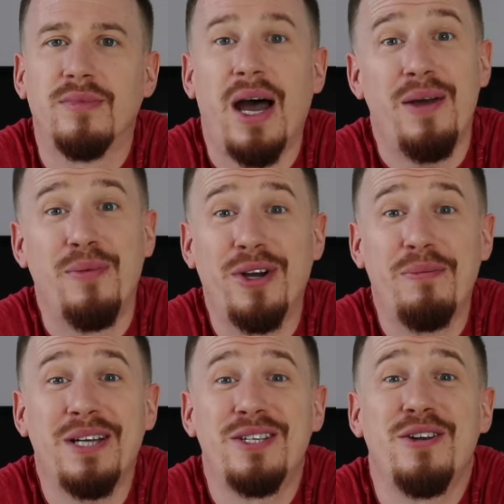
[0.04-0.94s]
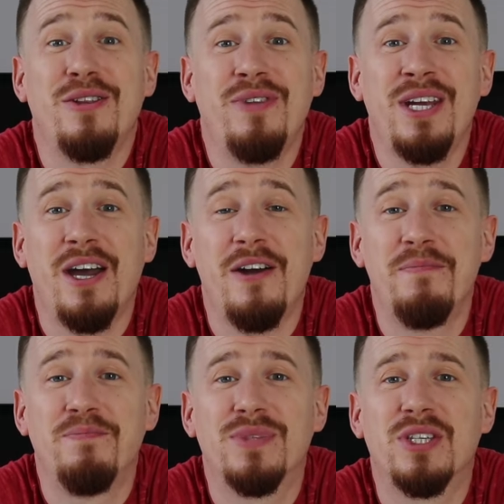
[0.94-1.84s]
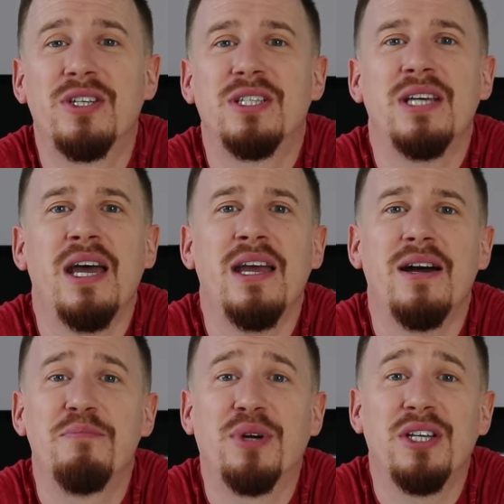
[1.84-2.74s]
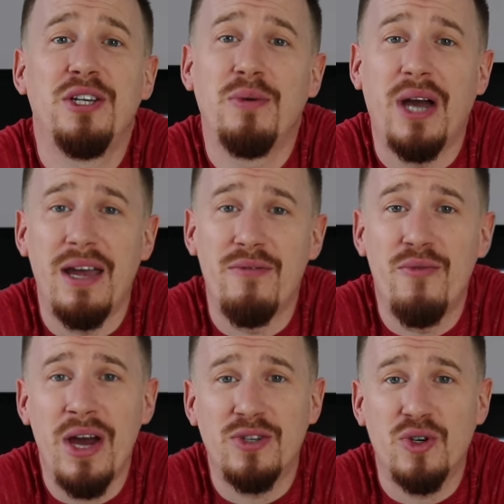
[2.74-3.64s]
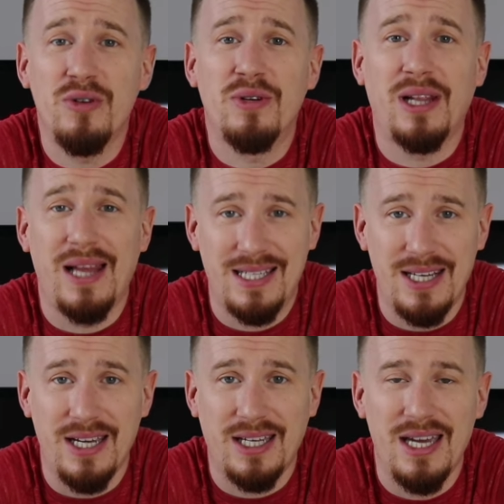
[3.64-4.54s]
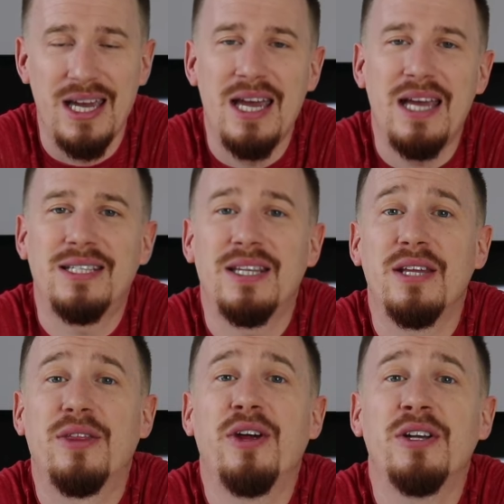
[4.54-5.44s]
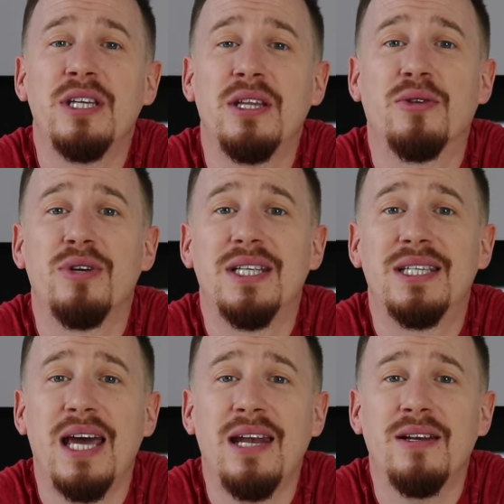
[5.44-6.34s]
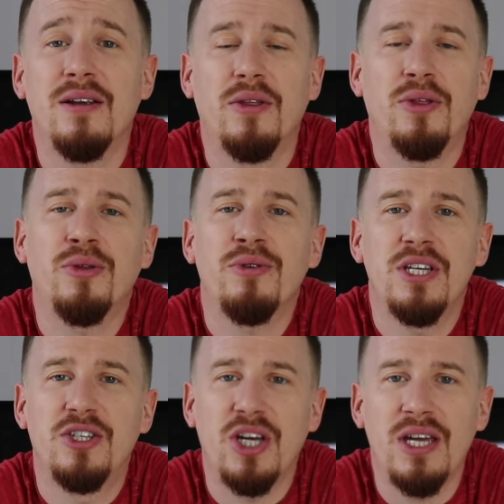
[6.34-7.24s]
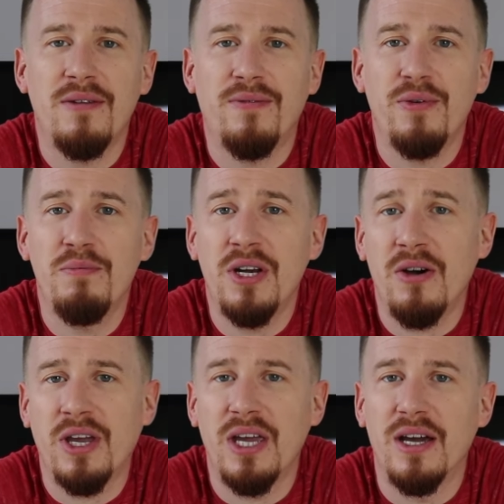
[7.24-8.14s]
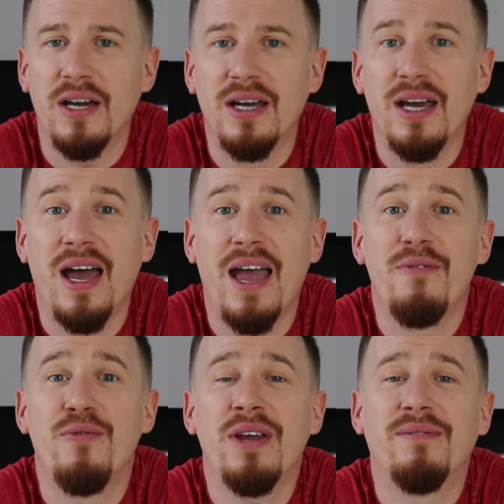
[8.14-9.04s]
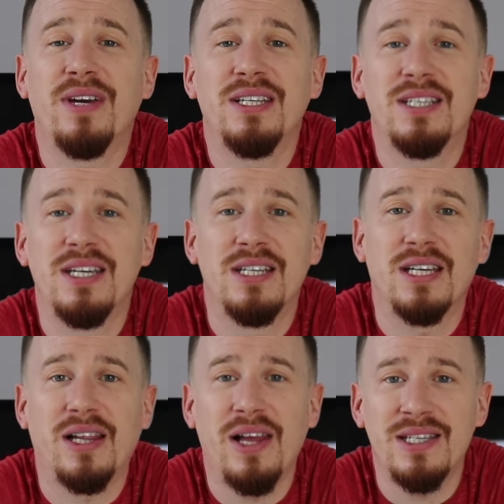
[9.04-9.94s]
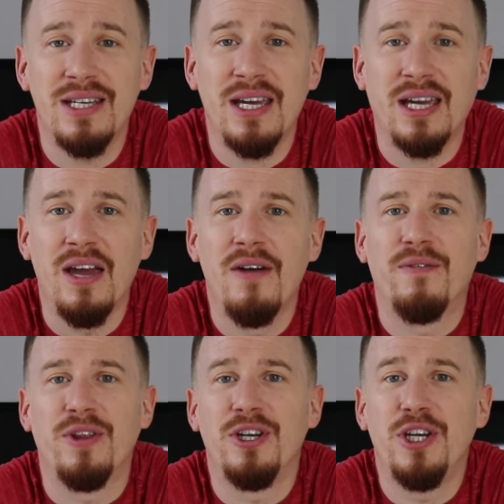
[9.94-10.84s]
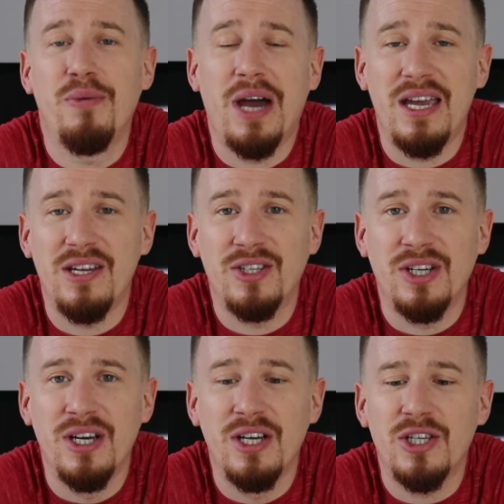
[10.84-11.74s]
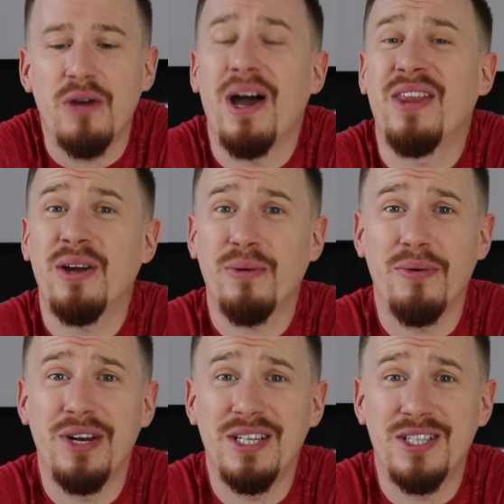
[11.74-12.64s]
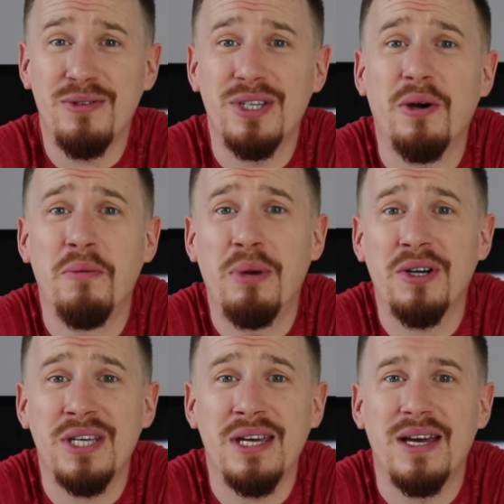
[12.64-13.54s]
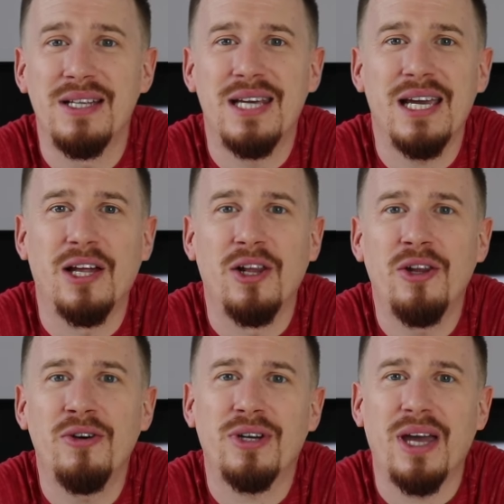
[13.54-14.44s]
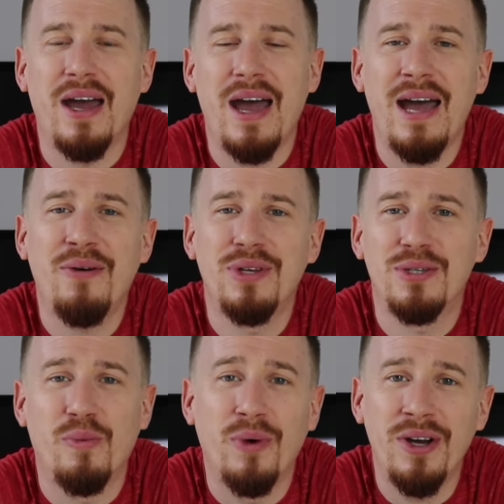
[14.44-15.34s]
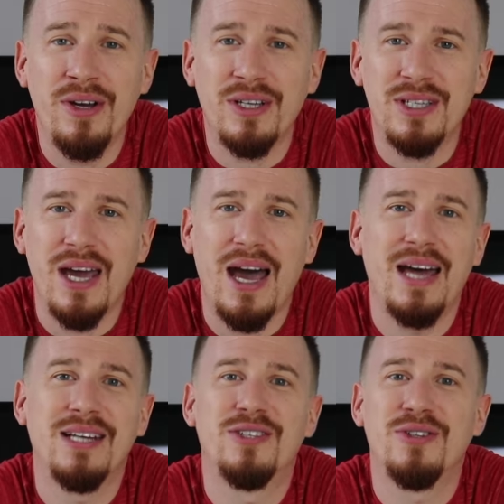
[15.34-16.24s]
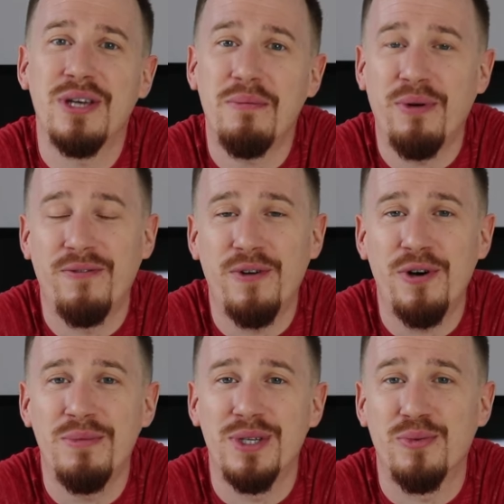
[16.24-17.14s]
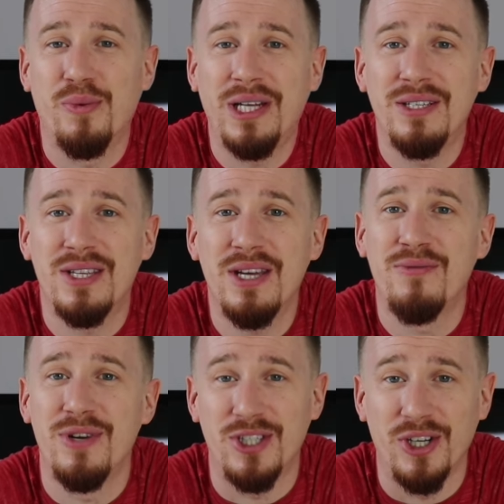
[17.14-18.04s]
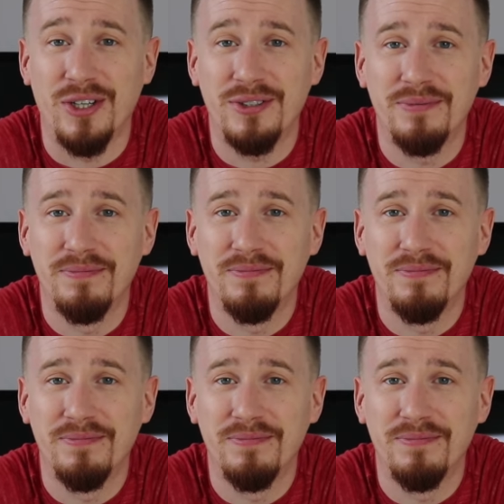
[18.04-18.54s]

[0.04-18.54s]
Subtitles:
Hi and welcome back to another video. So today I'm bringing you a retro classic. It's the 3310 3G from Nokia, a reinvented classic for the new age. So I think what we need to do is unbox it and take a look at how this works and does it perform as well as the original.